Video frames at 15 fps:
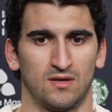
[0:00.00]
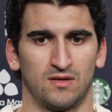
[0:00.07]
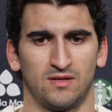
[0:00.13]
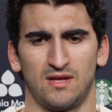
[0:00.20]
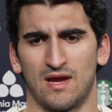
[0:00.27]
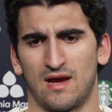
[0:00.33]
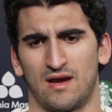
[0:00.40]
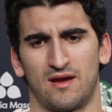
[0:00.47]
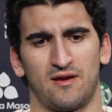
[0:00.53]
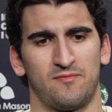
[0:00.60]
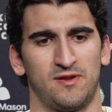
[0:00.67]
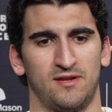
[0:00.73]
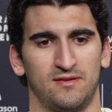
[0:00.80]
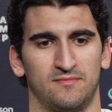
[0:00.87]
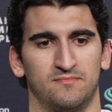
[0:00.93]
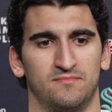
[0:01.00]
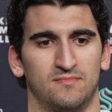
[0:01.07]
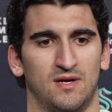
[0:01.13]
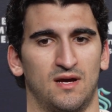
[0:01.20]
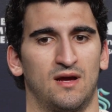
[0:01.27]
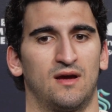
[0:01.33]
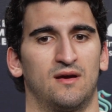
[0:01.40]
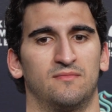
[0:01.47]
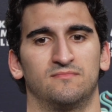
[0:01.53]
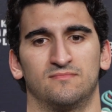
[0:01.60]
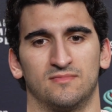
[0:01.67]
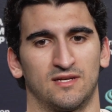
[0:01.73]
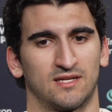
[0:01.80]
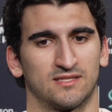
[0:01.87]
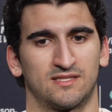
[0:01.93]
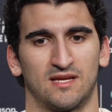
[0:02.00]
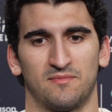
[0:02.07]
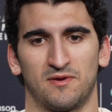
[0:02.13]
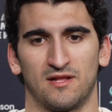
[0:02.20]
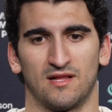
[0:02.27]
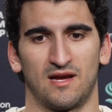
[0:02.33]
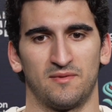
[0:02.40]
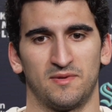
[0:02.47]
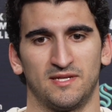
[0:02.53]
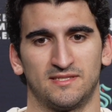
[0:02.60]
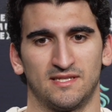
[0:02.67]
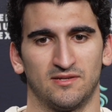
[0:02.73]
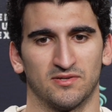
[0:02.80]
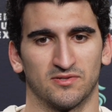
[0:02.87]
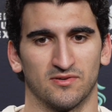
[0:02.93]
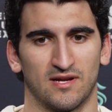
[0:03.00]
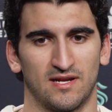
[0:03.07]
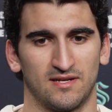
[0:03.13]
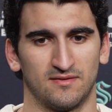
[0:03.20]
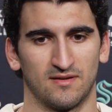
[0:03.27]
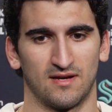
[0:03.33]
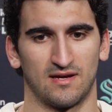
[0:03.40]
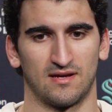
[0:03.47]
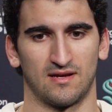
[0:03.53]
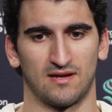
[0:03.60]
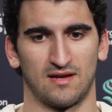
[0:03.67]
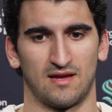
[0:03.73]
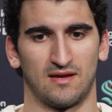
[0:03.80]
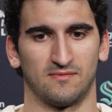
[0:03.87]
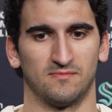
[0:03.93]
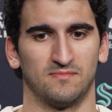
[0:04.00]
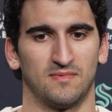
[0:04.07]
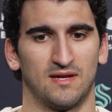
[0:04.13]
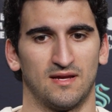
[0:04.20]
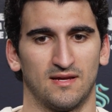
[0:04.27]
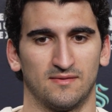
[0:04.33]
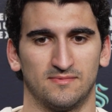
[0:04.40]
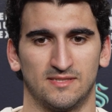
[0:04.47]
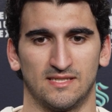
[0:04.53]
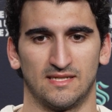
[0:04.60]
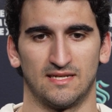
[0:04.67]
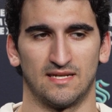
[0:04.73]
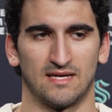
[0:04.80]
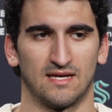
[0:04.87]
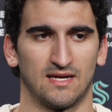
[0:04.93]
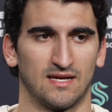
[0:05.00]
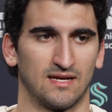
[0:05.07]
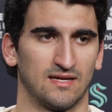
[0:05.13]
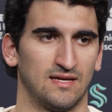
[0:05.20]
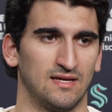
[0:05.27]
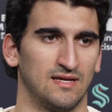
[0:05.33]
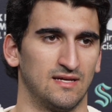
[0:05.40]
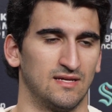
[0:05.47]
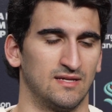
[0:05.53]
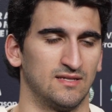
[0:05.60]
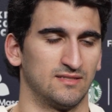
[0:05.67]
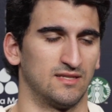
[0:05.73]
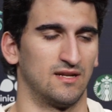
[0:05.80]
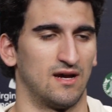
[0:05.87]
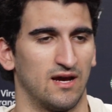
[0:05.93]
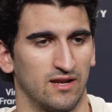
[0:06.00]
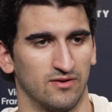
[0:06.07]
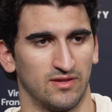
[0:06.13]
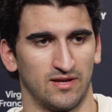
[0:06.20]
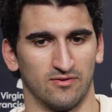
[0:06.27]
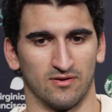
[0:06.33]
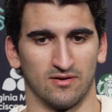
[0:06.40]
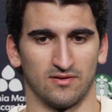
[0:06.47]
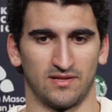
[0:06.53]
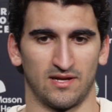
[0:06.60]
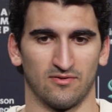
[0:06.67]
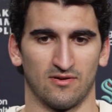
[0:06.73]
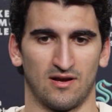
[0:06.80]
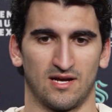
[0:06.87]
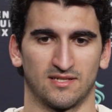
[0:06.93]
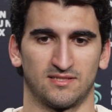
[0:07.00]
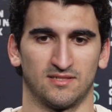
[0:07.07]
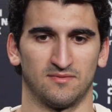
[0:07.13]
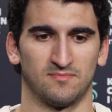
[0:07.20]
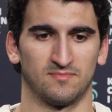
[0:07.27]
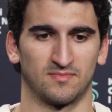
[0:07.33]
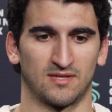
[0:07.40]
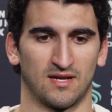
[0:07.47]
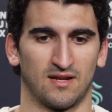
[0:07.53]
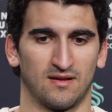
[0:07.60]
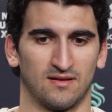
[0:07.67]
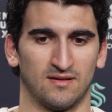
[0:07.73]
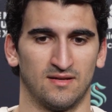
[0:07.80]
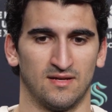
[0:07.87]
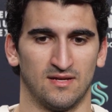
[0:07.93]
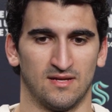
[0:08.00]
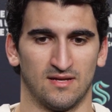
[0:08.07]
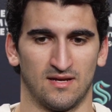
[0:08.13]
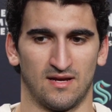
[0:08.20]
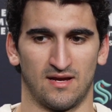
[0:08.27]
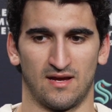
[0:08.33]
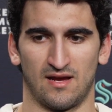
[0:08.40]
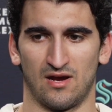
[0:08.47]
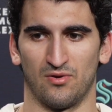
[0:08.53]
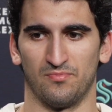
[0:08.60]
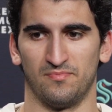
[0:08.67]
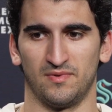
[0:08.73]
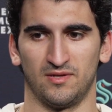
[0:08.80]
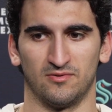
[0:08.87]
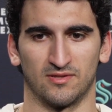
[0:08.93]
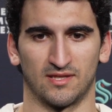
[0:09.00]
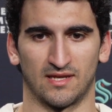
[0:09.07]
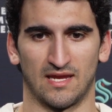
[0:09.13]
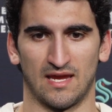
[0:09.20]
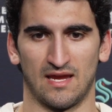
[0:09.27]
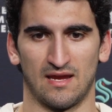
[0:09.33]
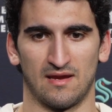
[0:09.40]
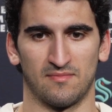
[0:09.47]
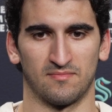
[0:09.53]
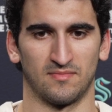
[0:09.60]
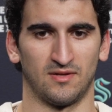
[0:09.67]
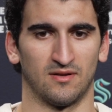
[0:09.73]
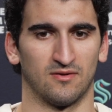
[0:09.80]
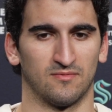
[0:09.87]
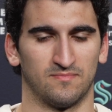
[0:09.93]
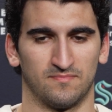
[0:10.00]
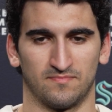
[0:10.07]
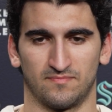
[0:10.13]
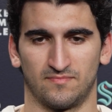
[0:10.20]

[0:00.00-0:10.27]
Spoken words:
Yeah, I mean, like I said, my line mates, they were great. Ebbs and Donato, they were awesome, kind of helped me with the game, you know,